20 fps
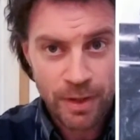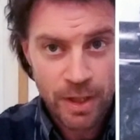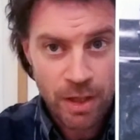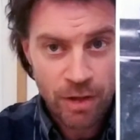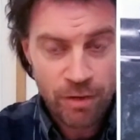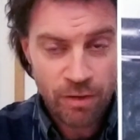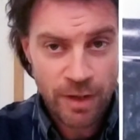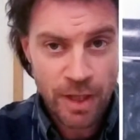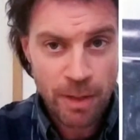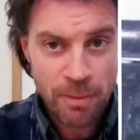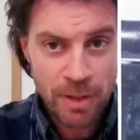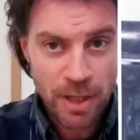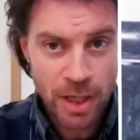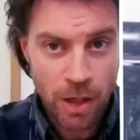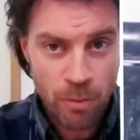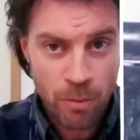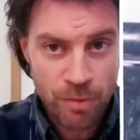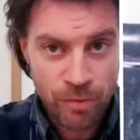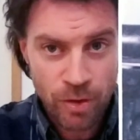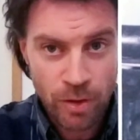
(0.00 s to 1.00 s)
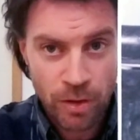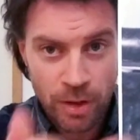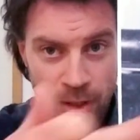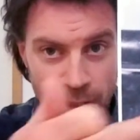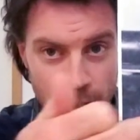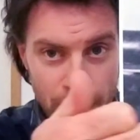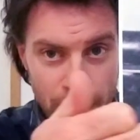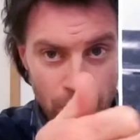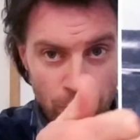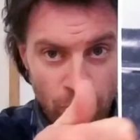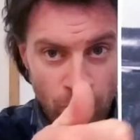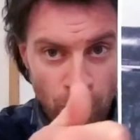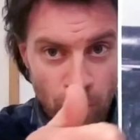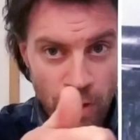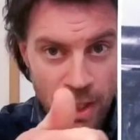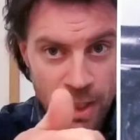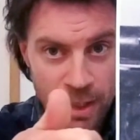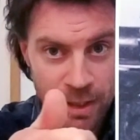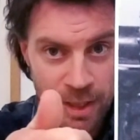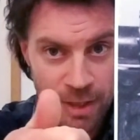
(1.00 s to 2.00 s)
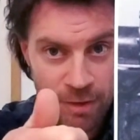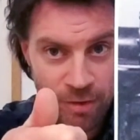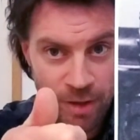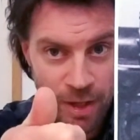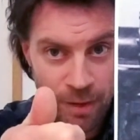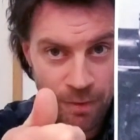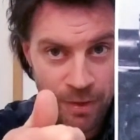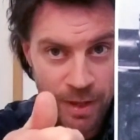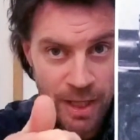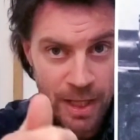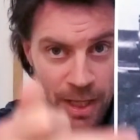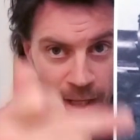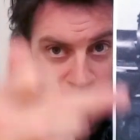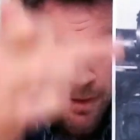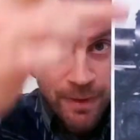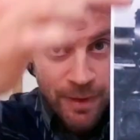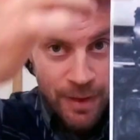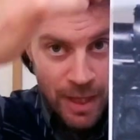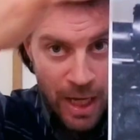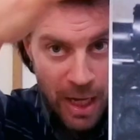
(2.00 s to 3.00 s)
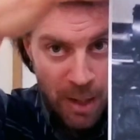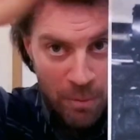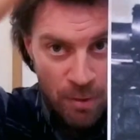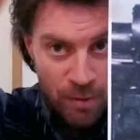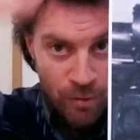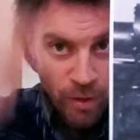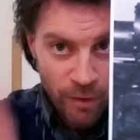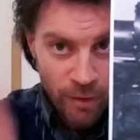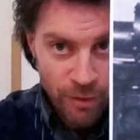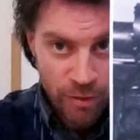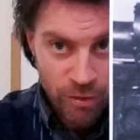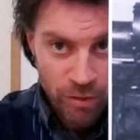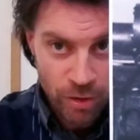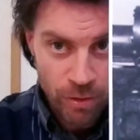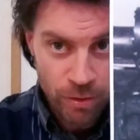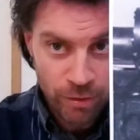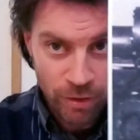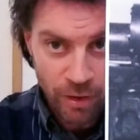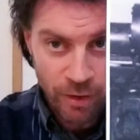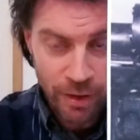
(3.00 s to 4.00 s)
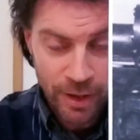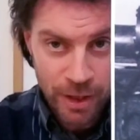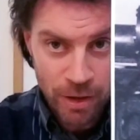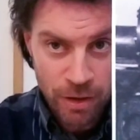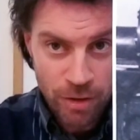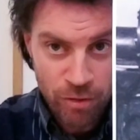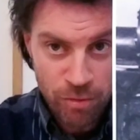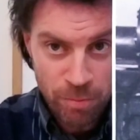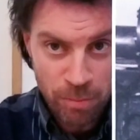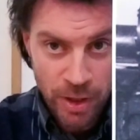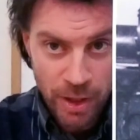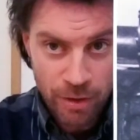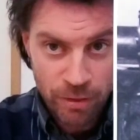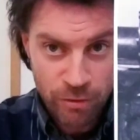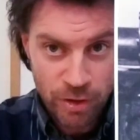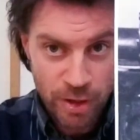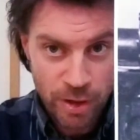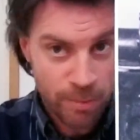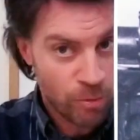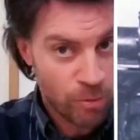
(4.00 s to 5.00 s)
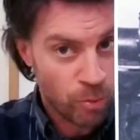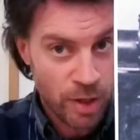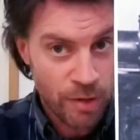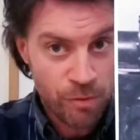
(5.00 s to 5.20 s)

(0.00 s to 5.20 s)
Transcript: So there we go. We've got a little square detail there, and we've got the two diodes, microchips, whatever